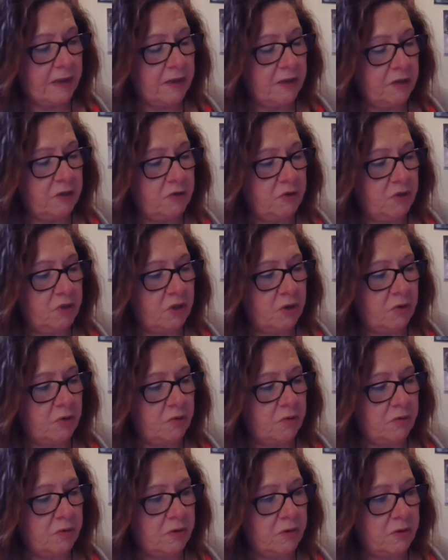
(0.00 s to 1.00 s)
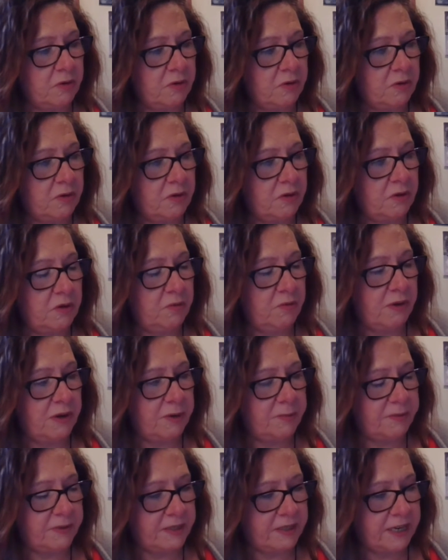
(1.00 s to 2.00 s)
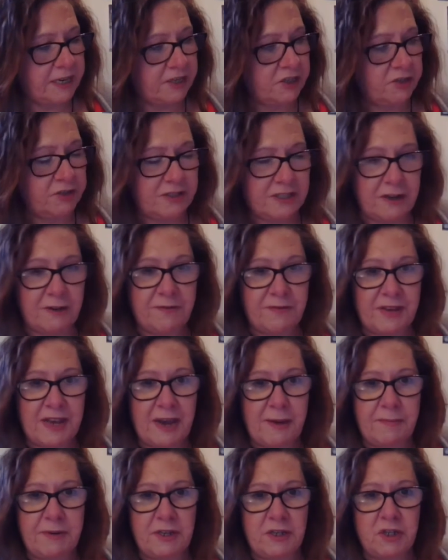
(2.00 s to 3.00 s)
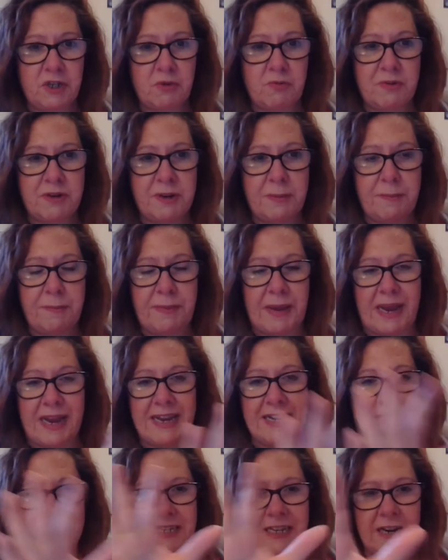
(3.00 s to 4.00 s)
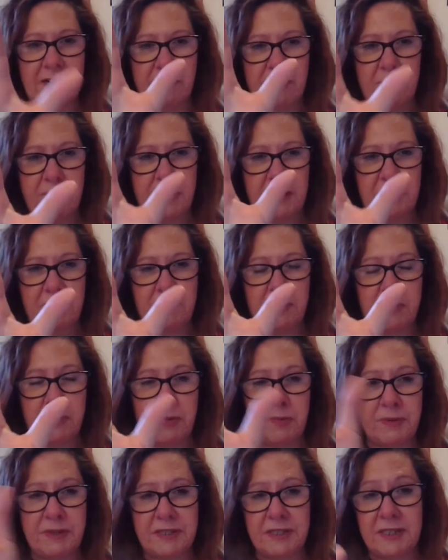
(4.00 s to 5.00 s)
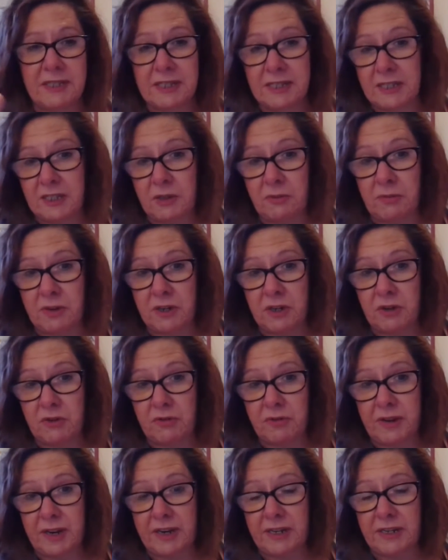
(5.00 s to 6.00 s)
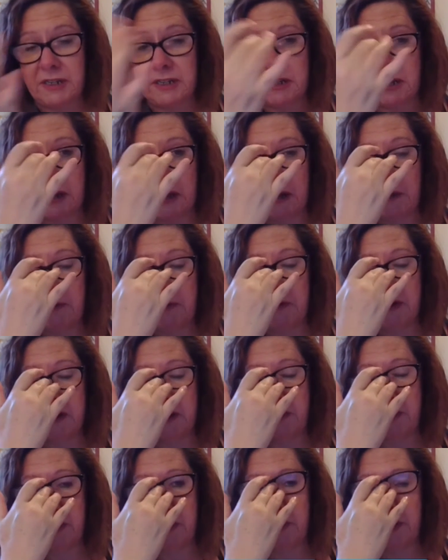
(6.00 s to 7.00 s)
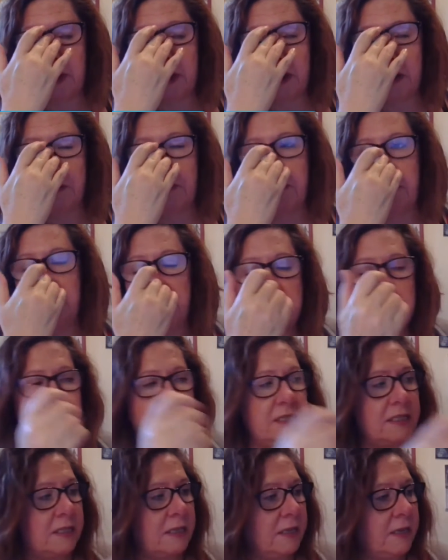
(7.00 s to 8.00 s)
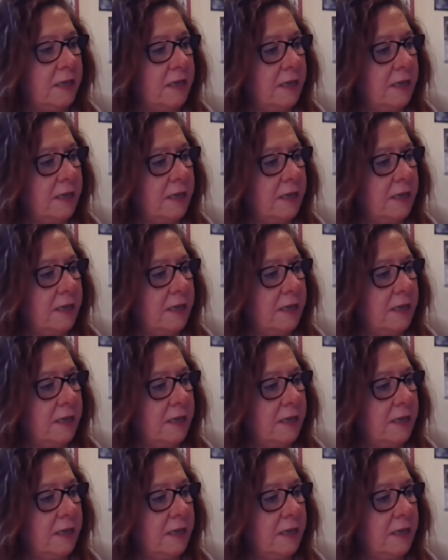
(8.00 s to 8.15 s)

you want to protect yourself, yeah, but you don't want to ban everybody from your business, because you want to create prosperity and abundance.